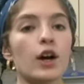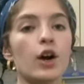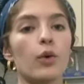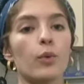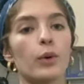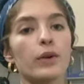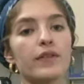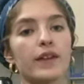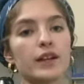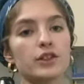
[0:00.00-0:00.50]

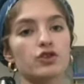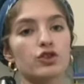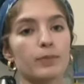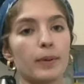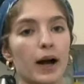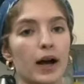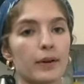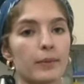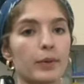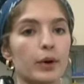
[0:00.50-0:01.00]
with a
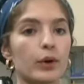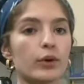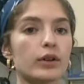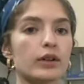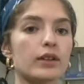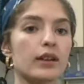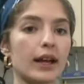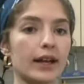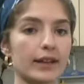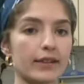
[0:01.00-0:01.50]
Shabbat mode
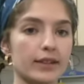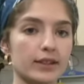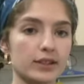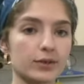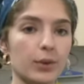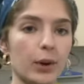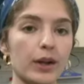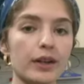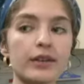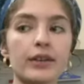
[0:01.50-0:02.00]
like this
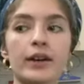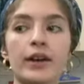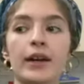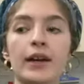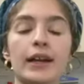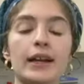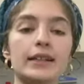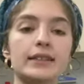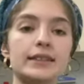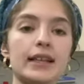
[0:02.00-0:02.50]
one,
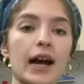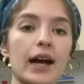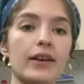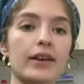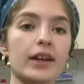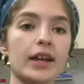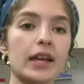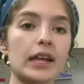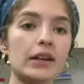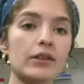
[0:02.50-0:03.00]
is that
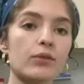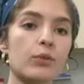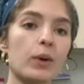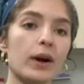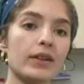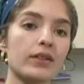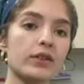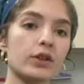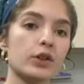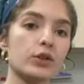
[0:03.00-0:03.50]

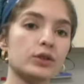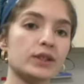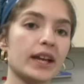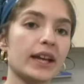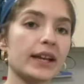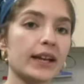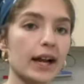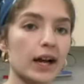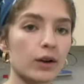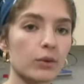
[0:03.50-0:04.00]
when you
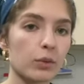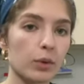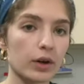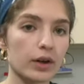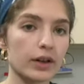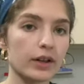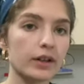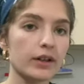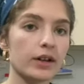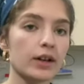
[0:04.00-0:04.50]
take out
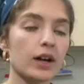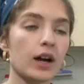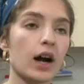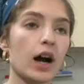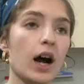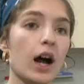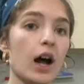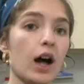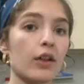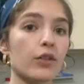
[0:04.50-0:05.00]
water,
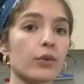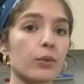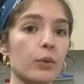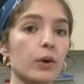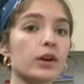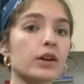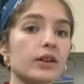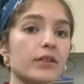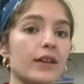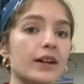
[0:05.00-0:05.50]
the
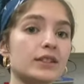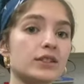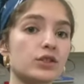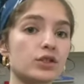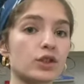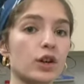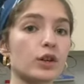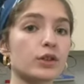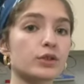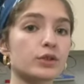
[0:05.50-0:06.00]
water then
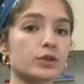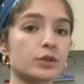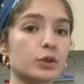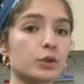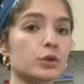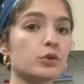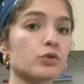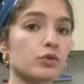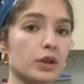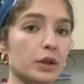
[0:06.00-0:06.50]
starts
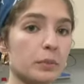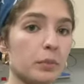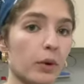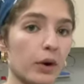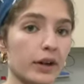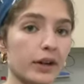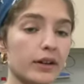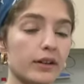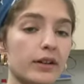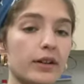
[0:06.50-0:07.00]
to
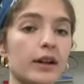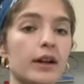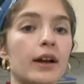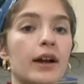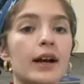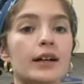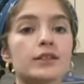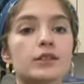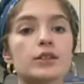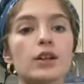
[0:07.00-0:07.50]
reboil.
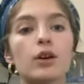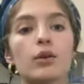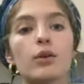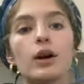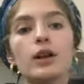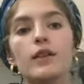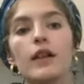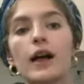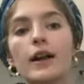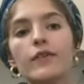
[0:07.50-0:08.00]
And so a
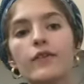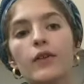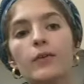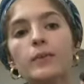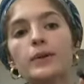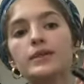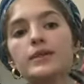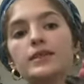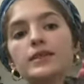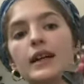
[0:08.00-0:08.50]
lot of them
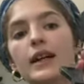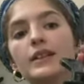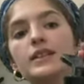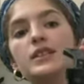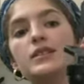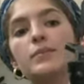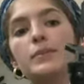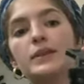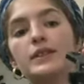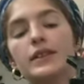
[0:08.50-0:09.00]
are designed
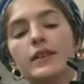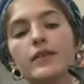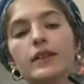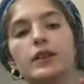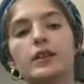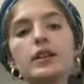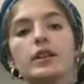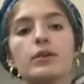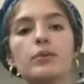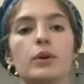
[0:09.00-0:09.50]

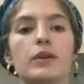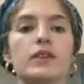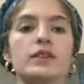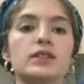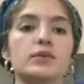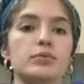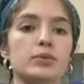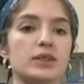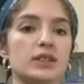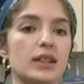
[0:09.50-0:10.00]
specifically with a
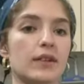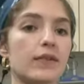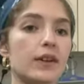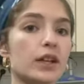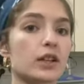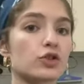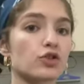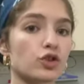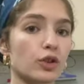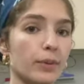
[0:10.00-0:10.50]

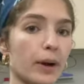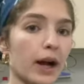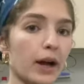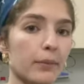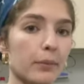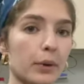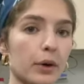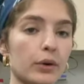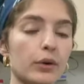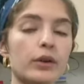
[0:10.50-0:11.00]
specific Shabbat
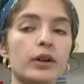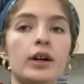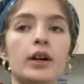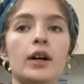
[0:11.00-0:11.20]
mode,